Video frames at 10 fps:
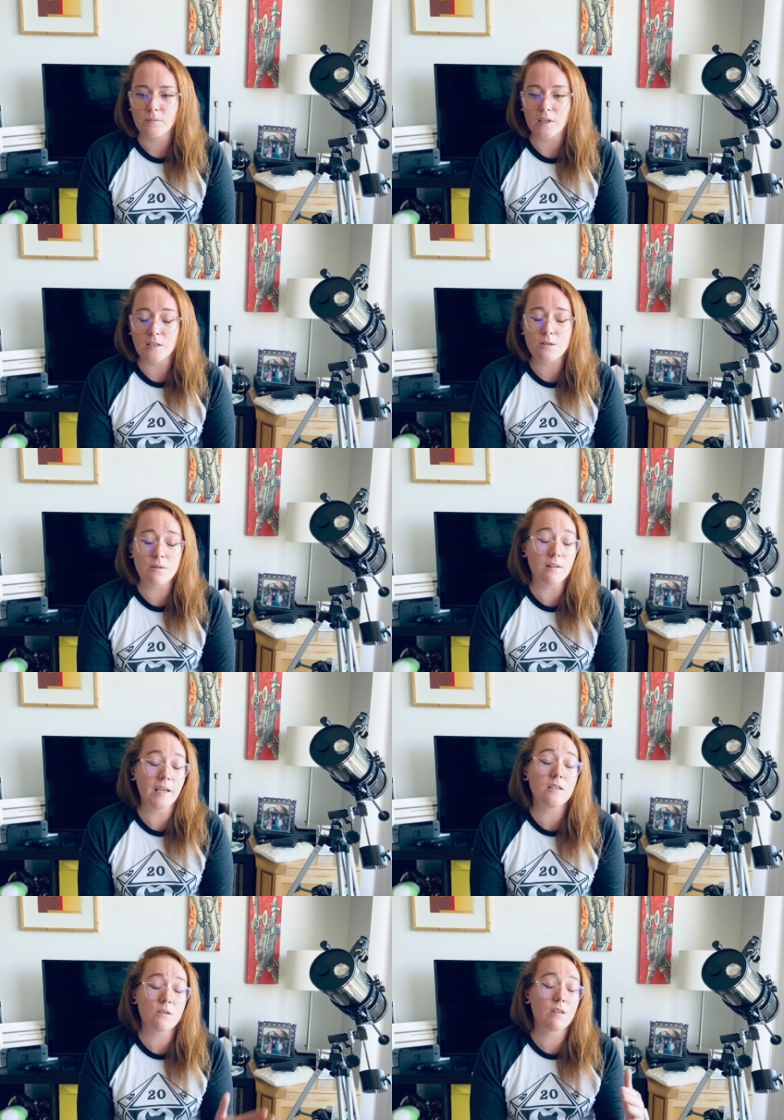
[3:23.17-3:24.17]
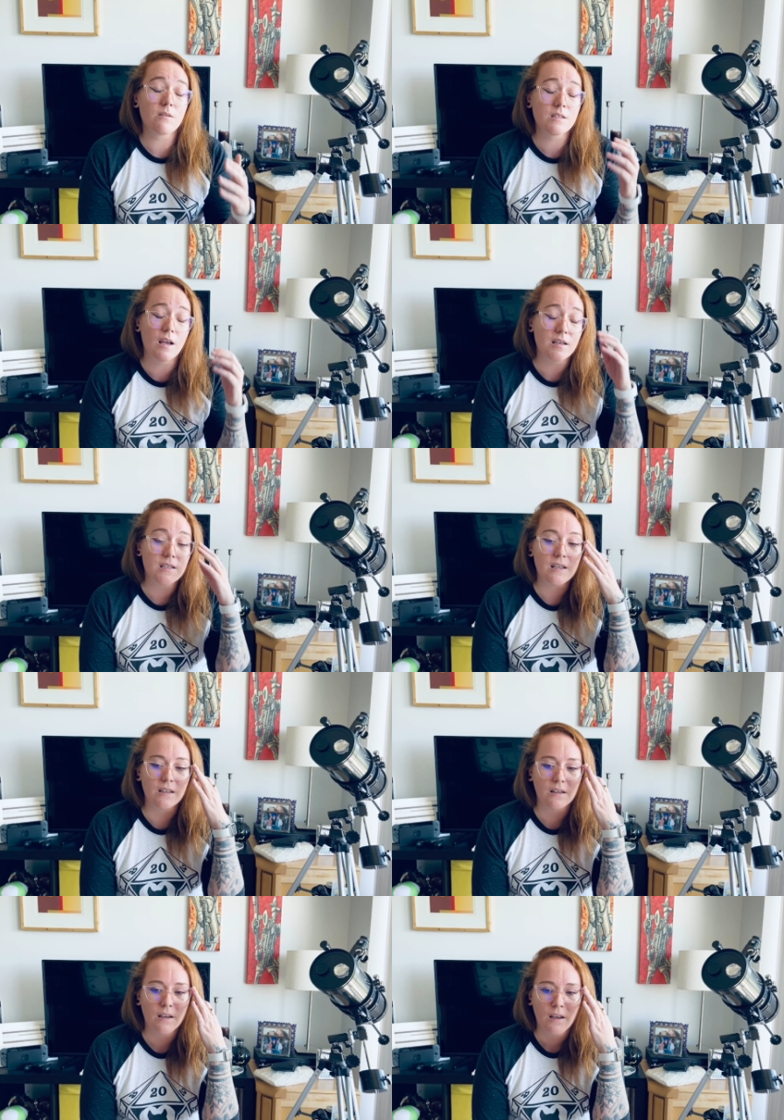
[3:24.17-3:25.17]
into late
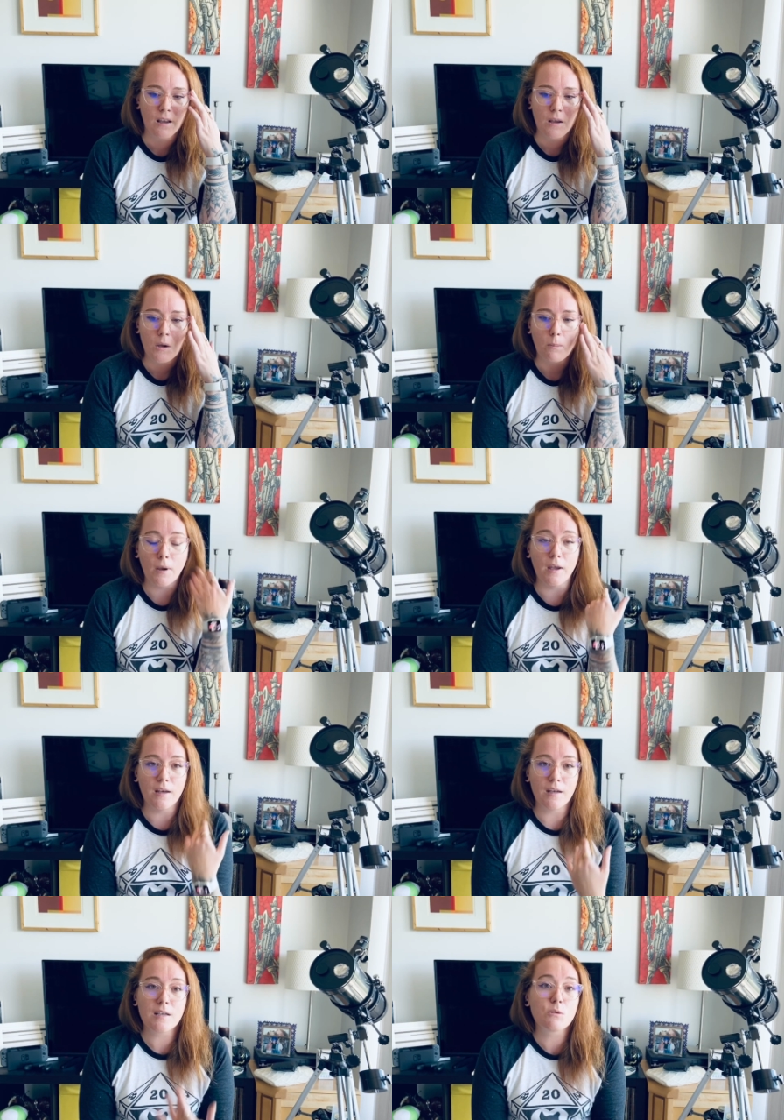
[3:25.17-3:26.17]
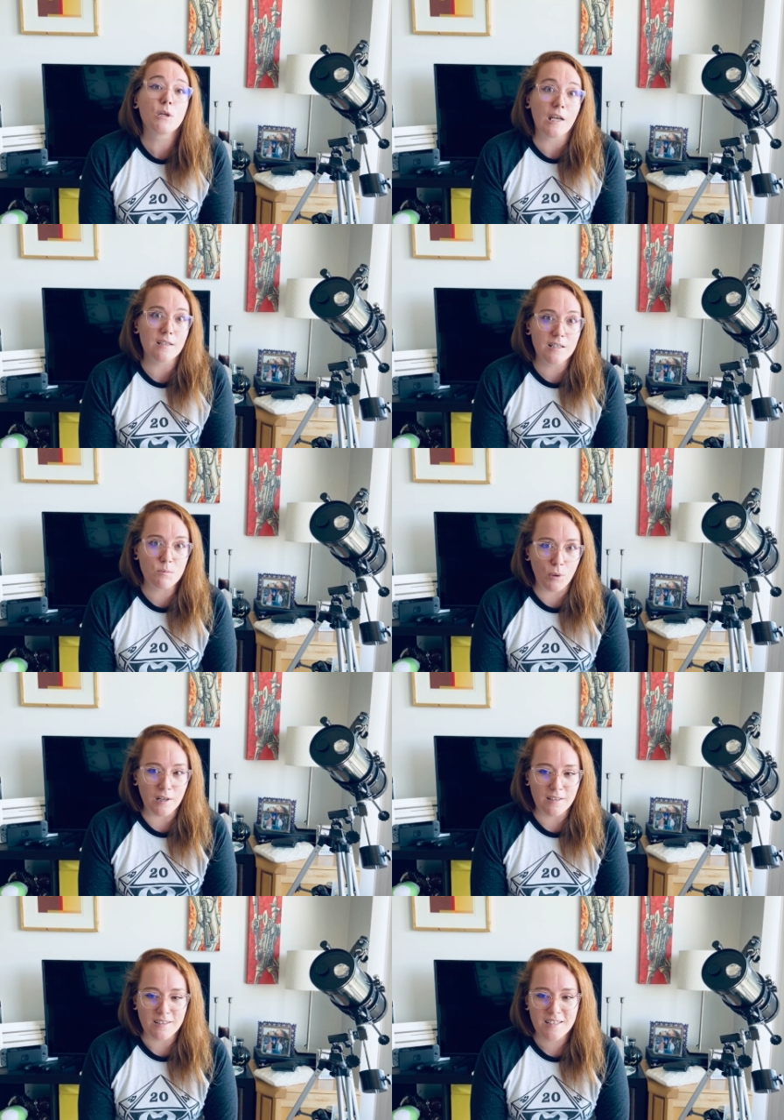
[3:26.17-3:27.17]
2019. But it has regained its
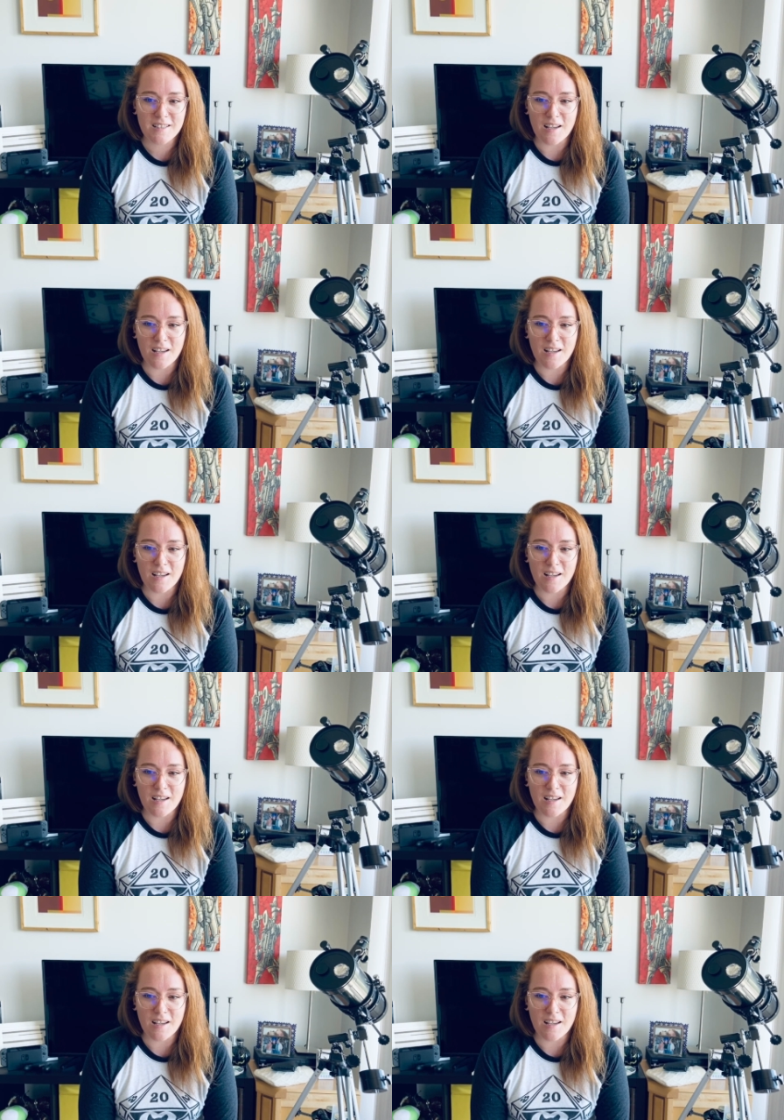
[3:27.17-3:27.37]
brightness.